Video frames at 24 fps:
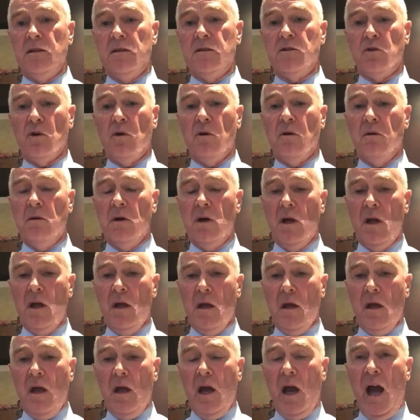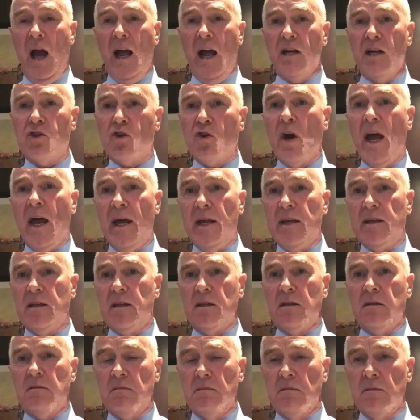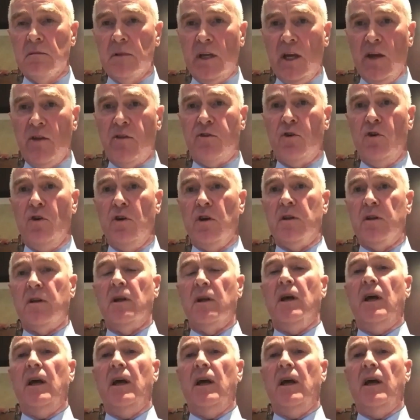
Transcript: So I'll try and get through it